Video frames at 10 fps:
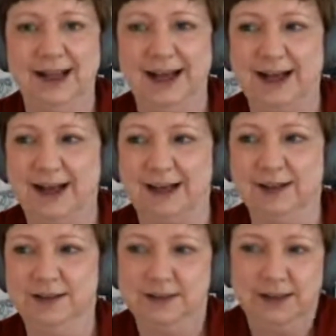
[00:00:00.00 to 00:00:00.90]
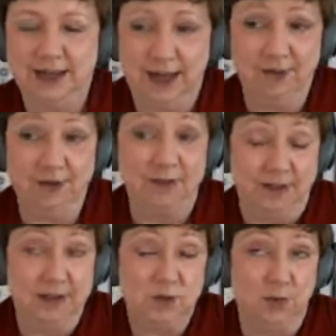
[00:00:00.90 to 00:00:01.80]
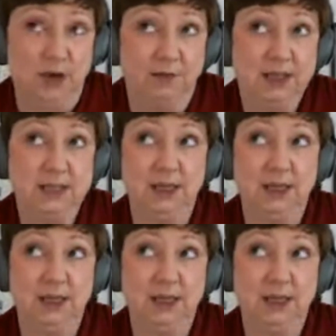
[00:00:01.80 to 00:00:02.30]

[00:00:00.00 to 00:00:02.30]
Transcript: Uh, other than this one, obviously.